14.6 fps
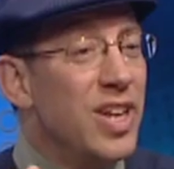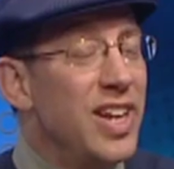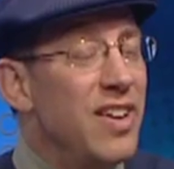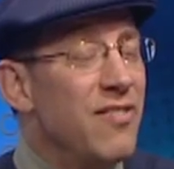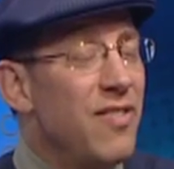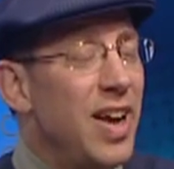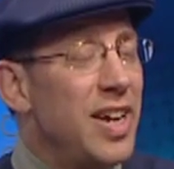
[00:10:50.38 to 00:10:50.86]

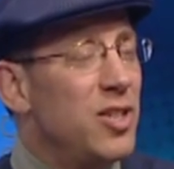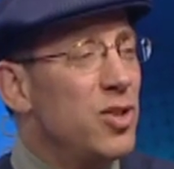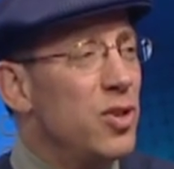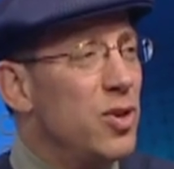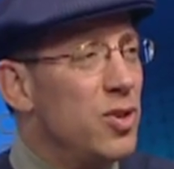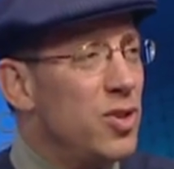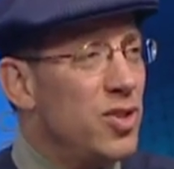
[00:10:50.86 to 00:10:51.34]
invite
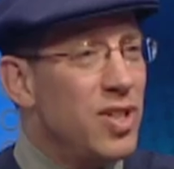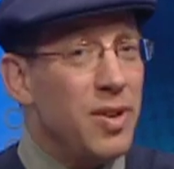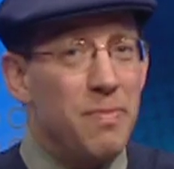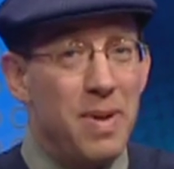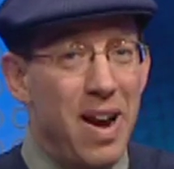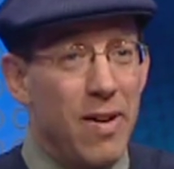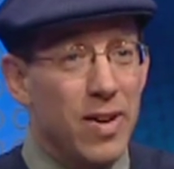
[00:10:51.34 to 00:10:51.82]
students
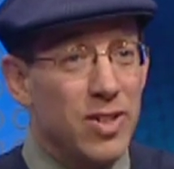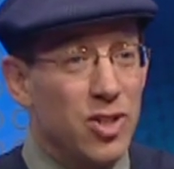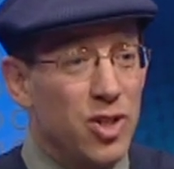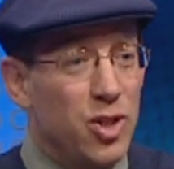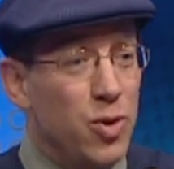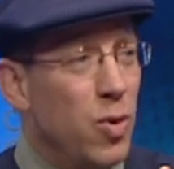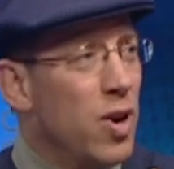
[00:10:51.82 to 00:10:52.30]
and
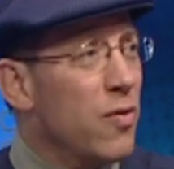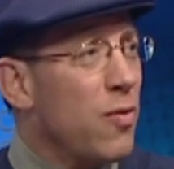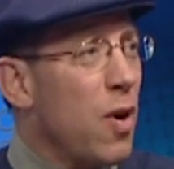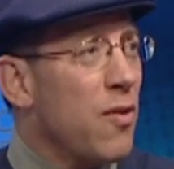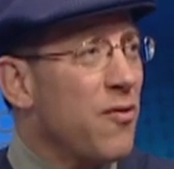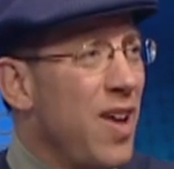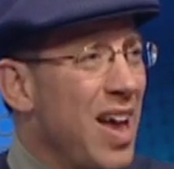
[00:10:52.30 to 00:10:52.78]
parents to one of
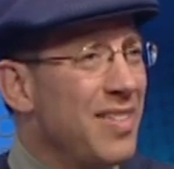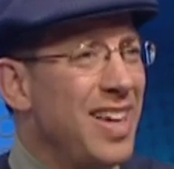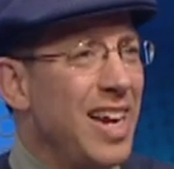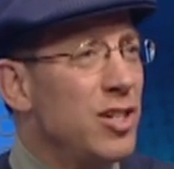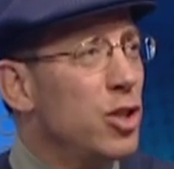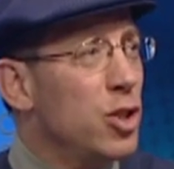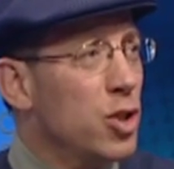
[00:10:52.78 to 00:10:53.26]
our
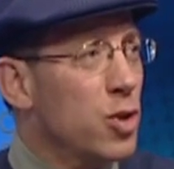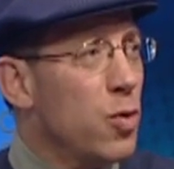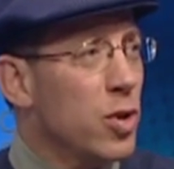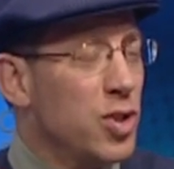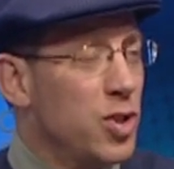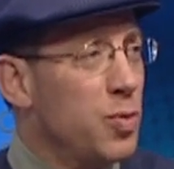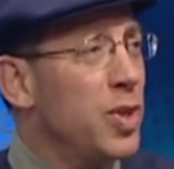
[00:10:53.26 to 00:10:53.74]
foundations
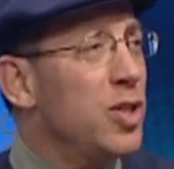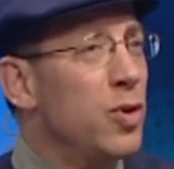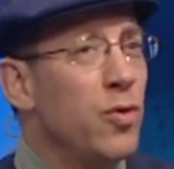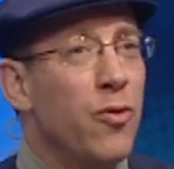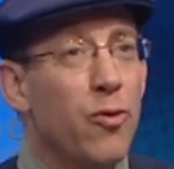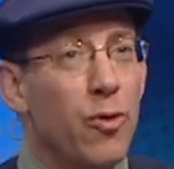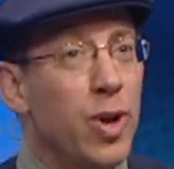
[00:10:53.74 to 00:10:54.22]
courses. We
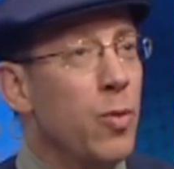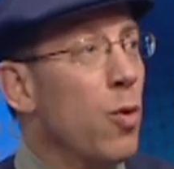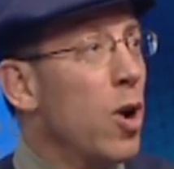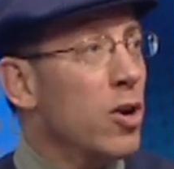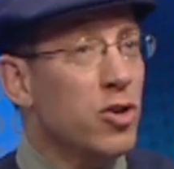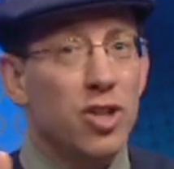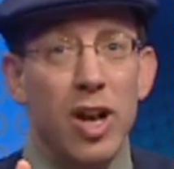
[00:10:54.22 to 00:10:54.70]
do free
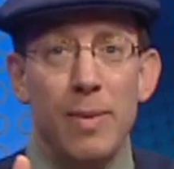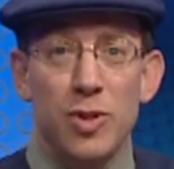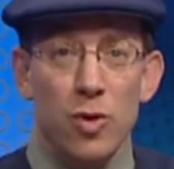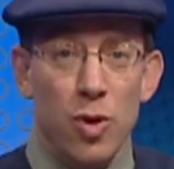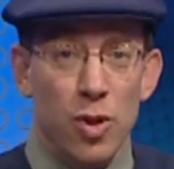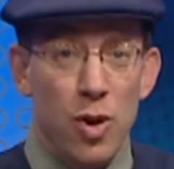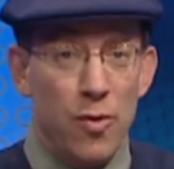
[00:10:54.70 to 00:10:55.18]

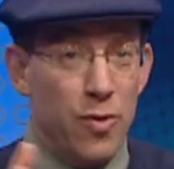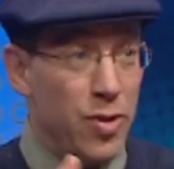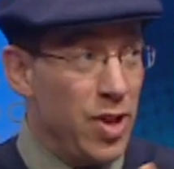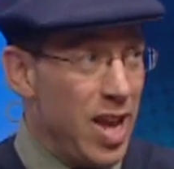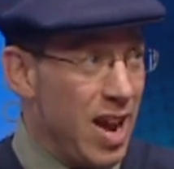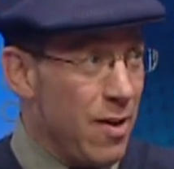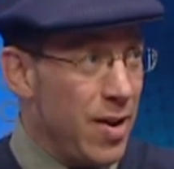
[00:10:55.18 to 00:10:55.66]
workshops all over
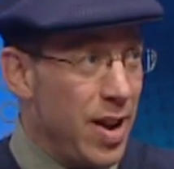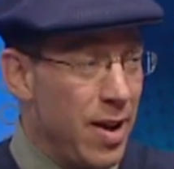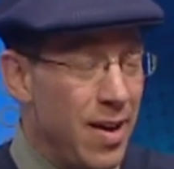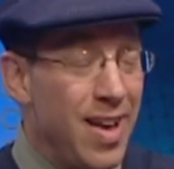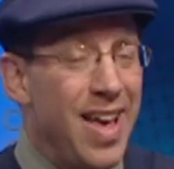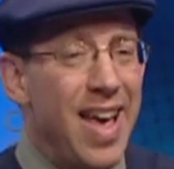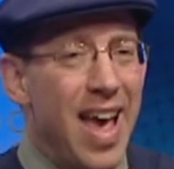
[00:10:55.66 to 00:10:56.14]
the
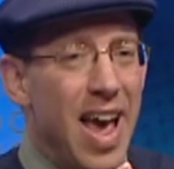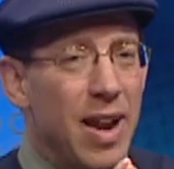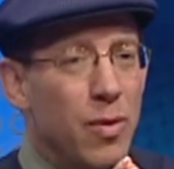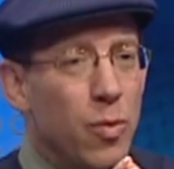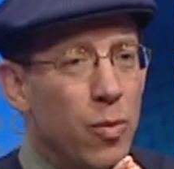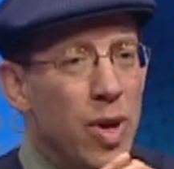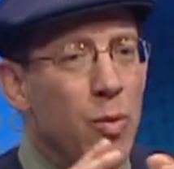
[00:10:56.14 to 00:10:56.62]
area,
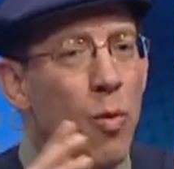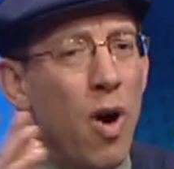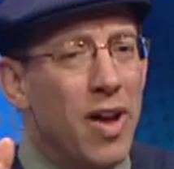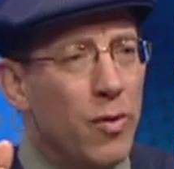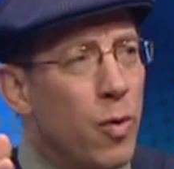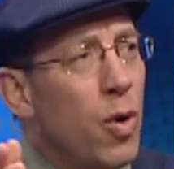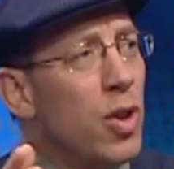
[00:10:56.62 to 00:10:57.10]
and we
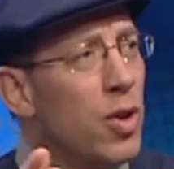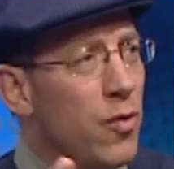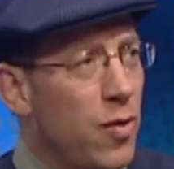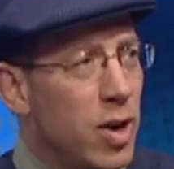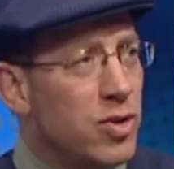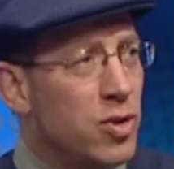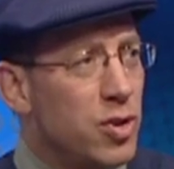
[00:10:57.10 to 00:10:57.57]
want all
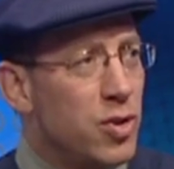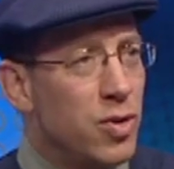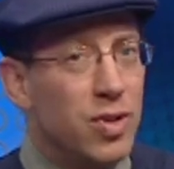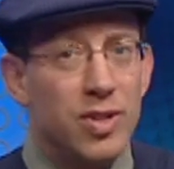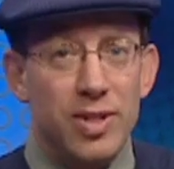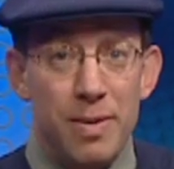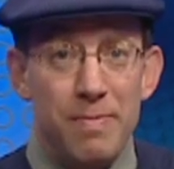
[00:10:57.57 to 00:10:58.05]
of our
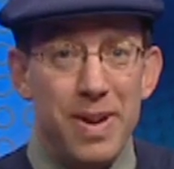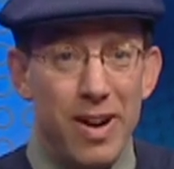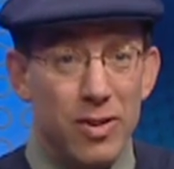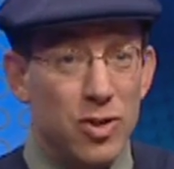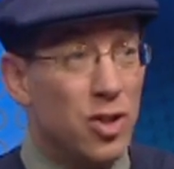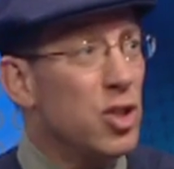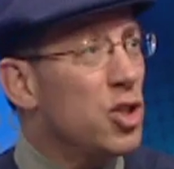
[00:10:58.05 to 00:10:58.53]
students and
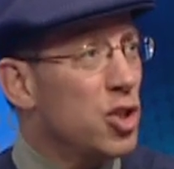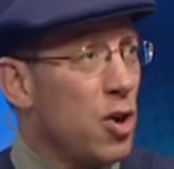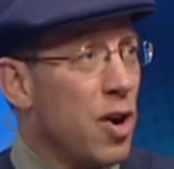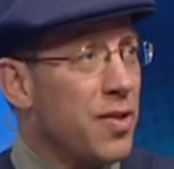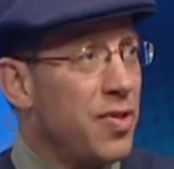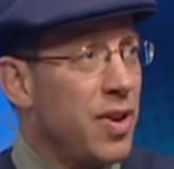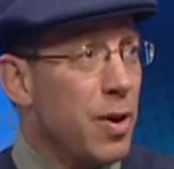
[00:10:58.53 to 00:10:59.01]
parents to
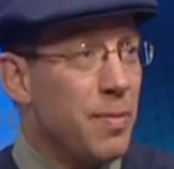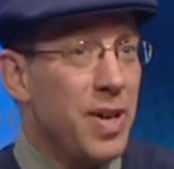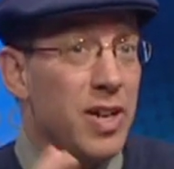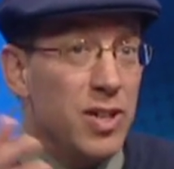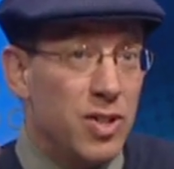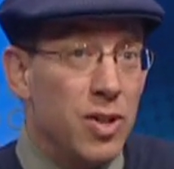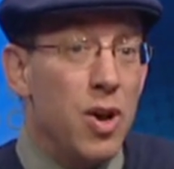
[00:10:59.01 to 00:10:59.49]
start there
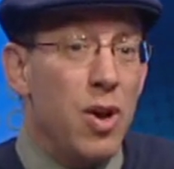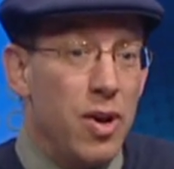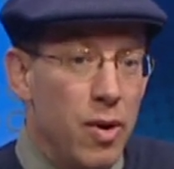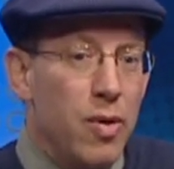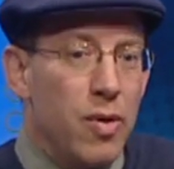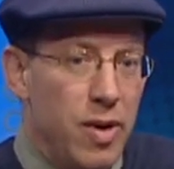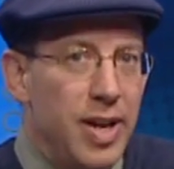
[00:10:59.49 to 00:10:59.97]
because
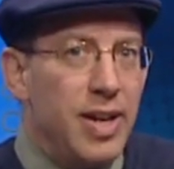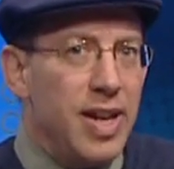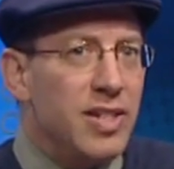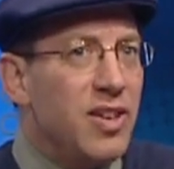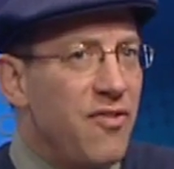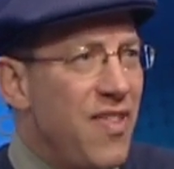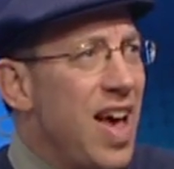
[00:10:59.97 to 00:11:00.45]
it
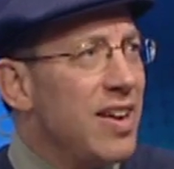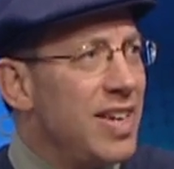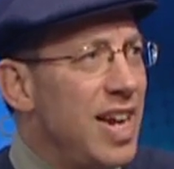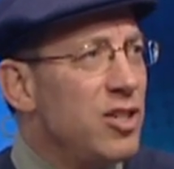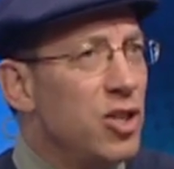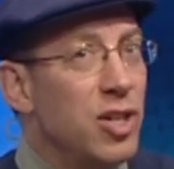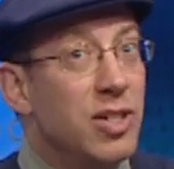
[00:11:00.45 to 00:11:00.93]
is a
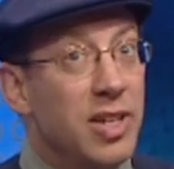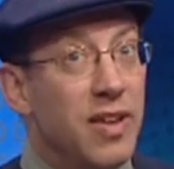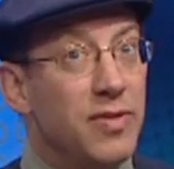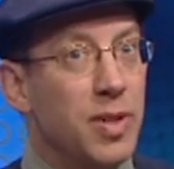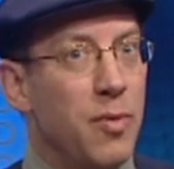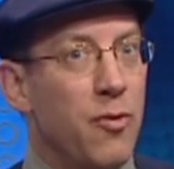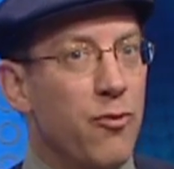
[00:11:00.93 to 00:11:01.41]
foundation. It
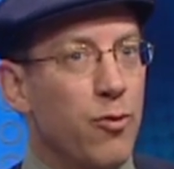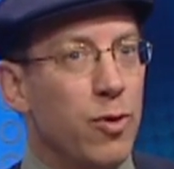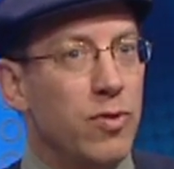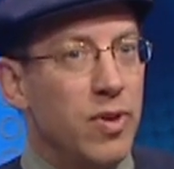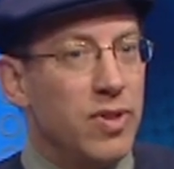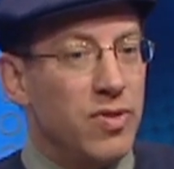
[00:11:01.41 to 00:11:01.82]
gives them a fruit